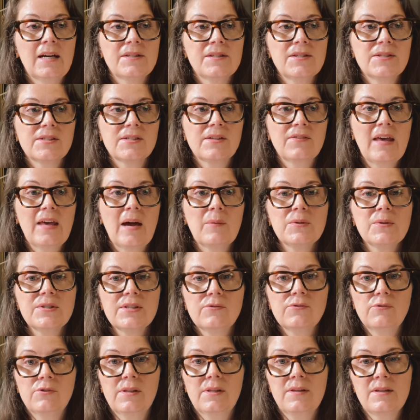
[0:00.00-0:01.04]
So that was a
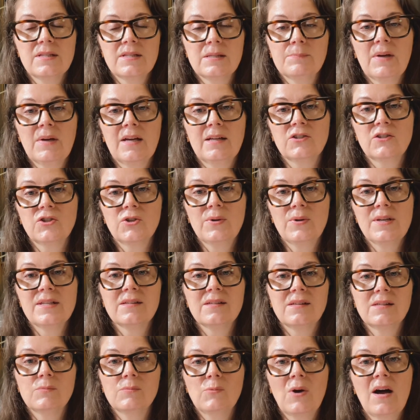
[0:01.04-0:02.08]
really smart choice
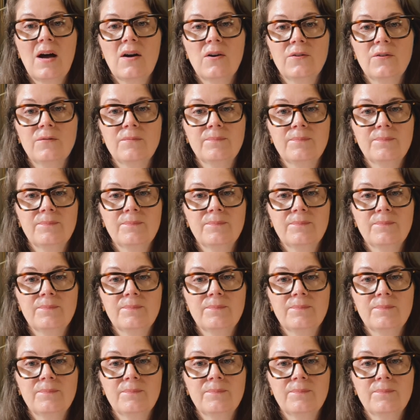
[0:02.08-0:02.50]
as well.